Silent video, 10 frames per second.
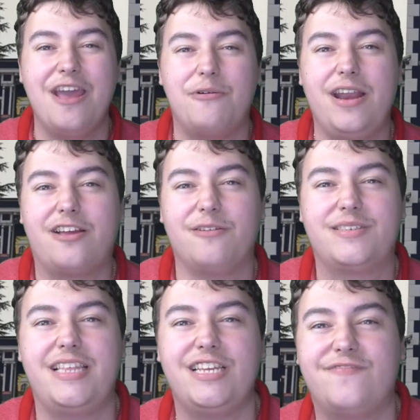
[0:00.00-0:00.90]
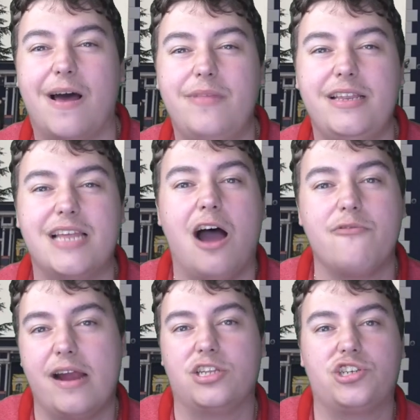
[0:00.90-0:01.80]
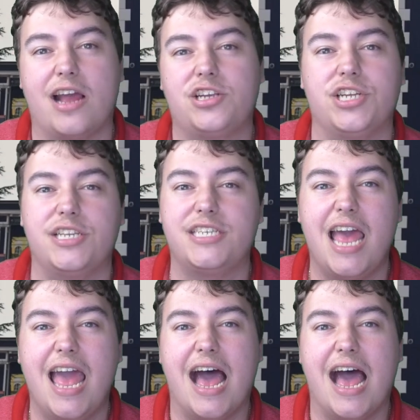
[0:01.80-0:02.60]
when it comes to these family dark ride attractions.